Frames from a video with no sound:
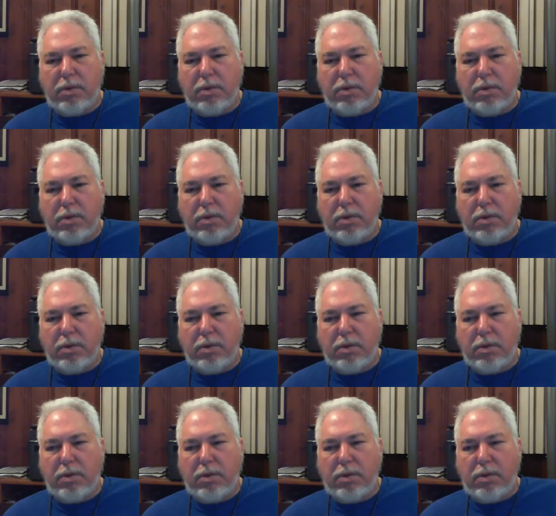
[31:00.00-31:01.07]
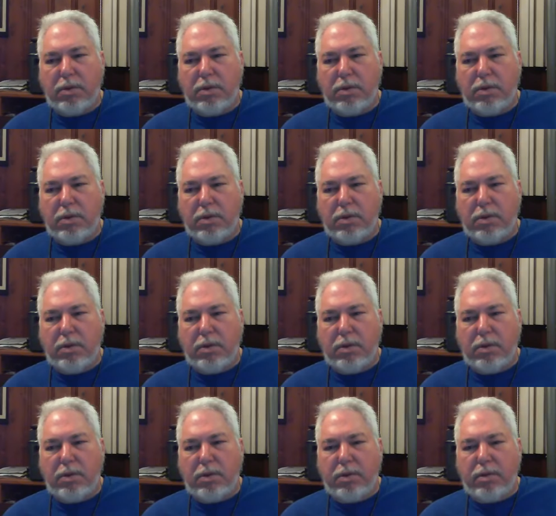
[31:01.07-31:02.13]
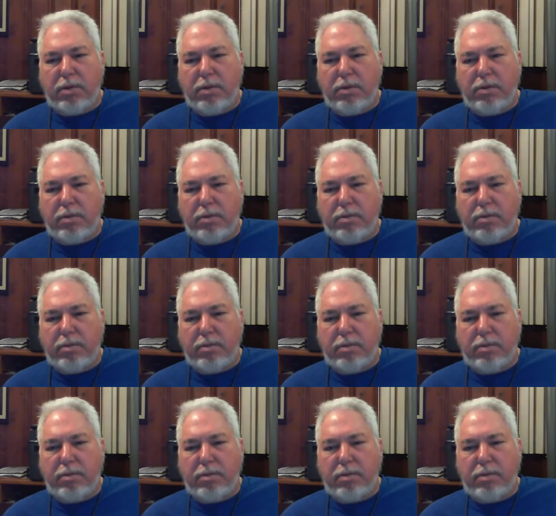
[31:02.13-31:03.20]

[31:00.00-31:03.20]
(silence)